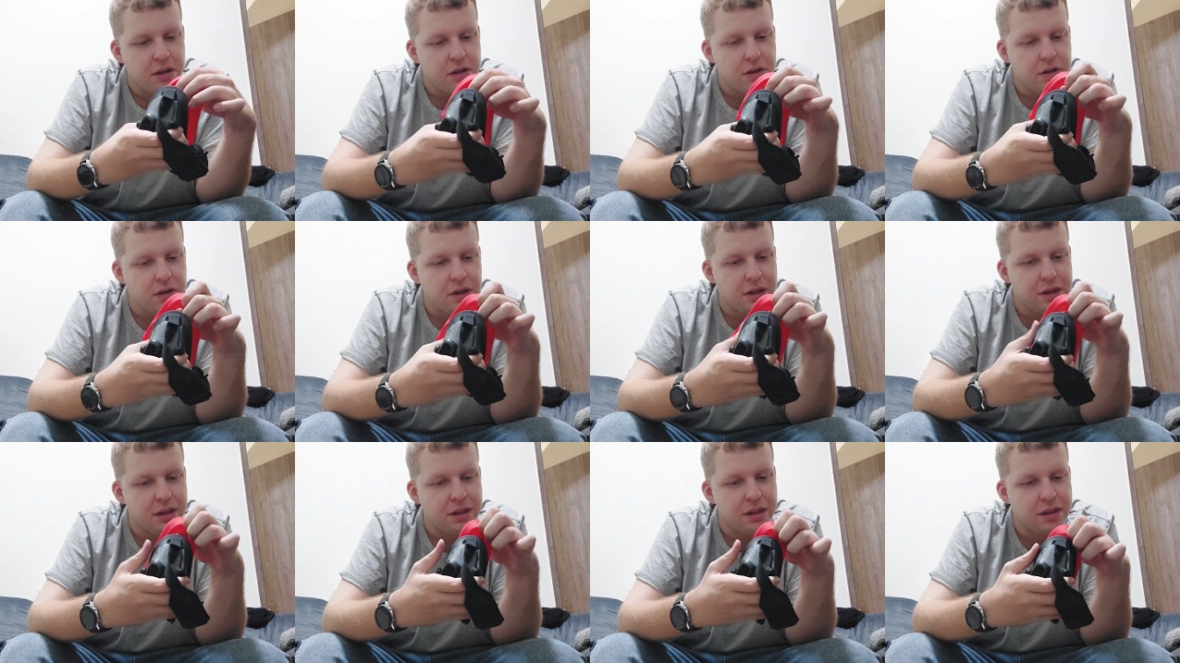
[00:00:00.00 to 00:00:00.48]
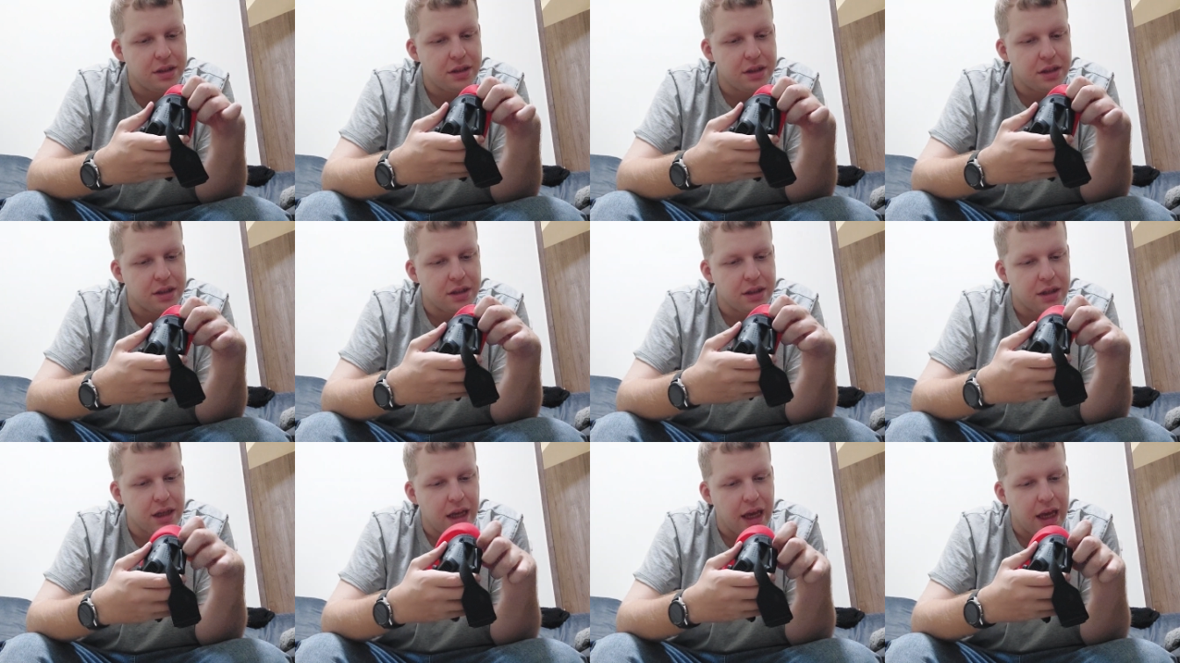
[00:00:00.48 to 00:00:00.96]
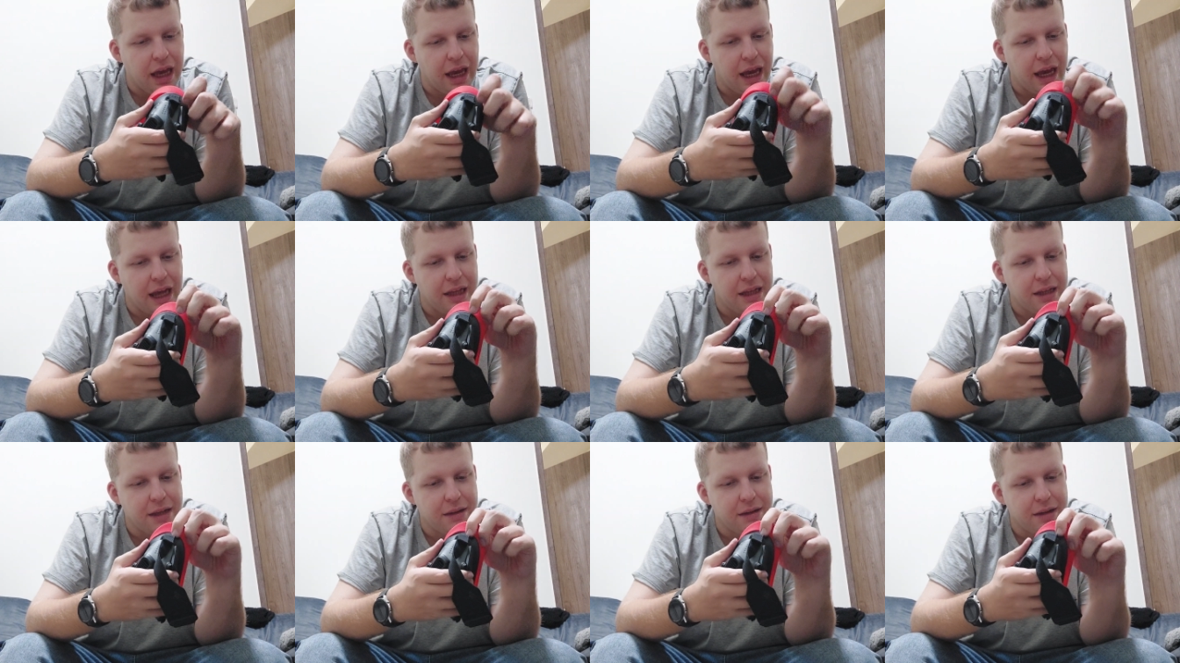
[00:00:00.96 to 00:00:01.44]
So this is just
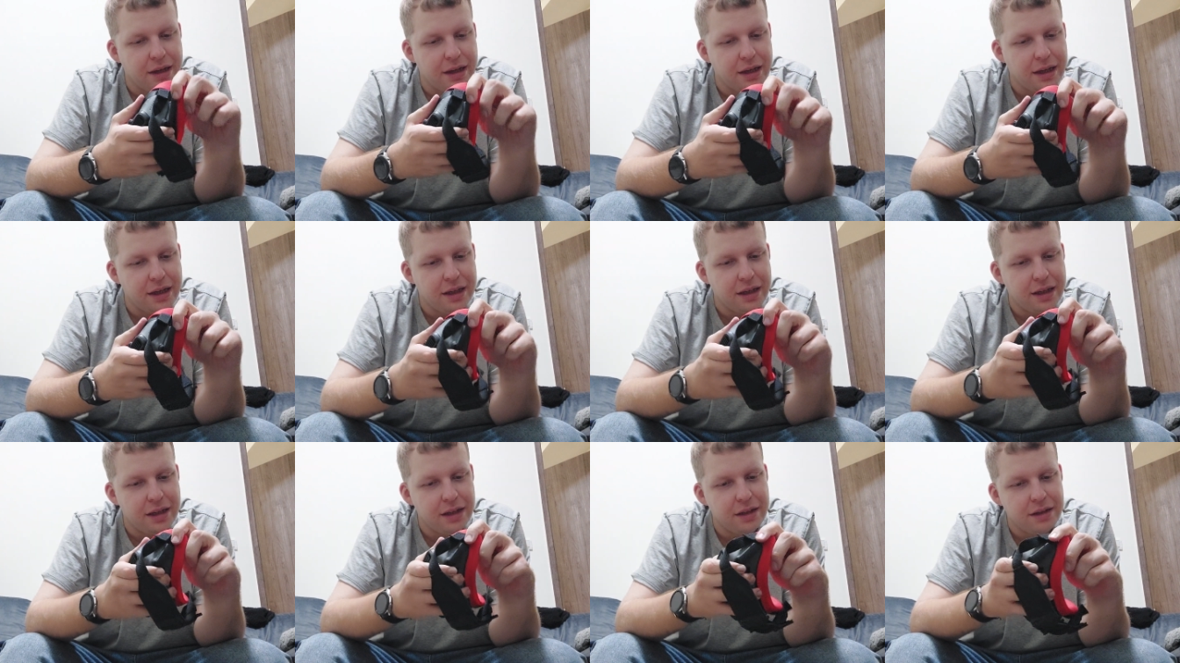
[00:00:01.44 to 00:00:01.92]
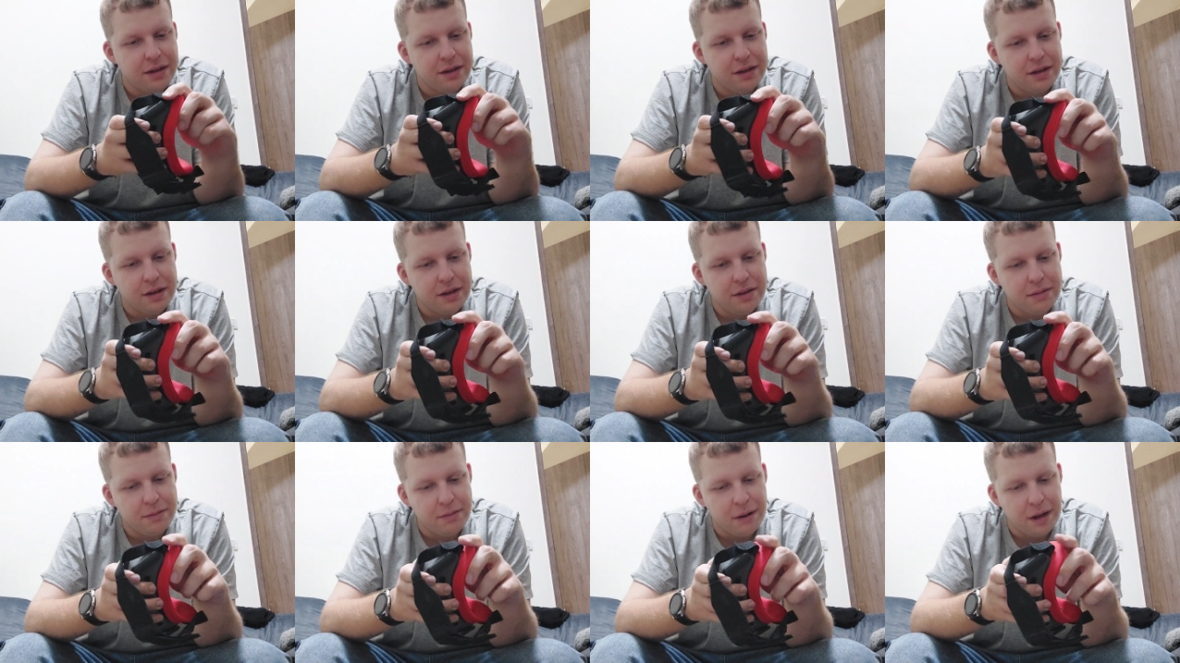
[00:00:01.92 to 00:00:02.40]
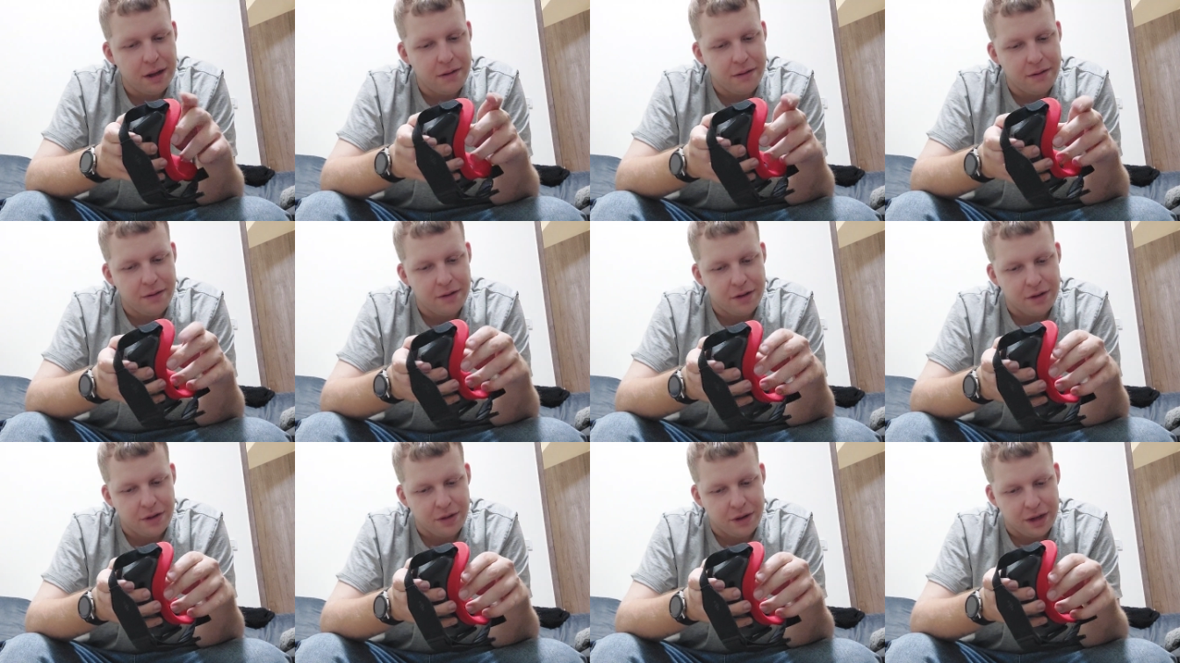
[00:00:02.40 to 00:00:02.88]
added
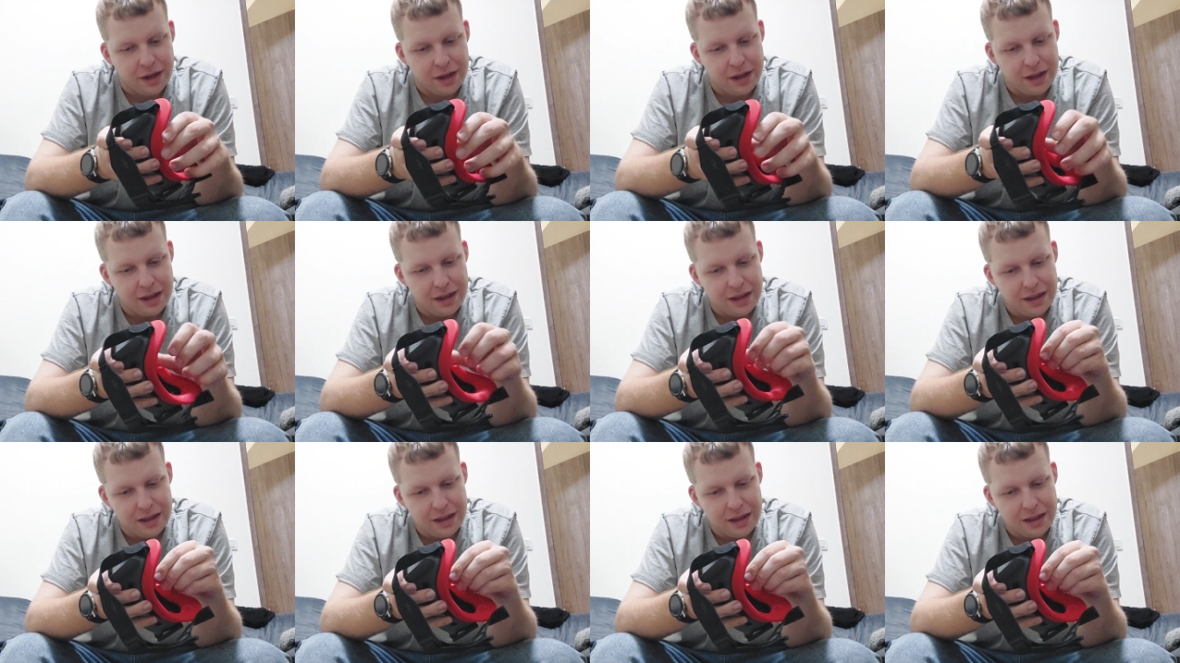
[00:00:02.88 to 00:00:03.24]
benefit to it.